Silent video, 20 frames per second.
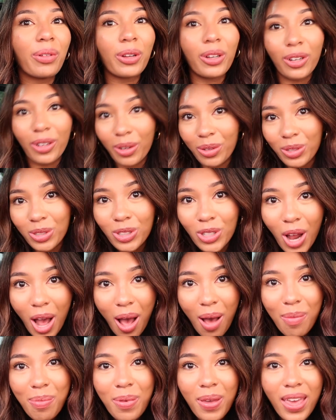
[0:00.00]
we're gonna go
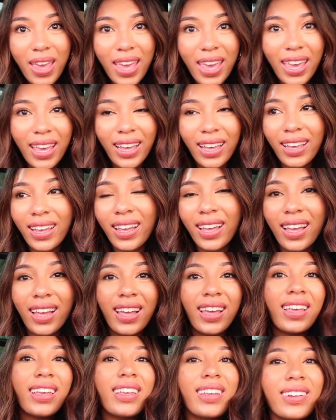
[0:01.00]
shopping.
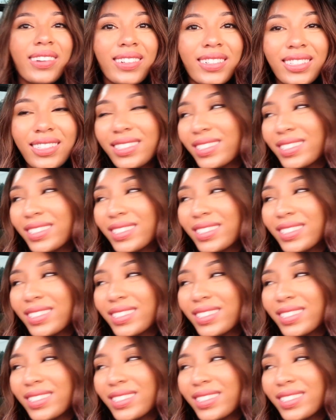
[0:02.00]
Yes. So Here's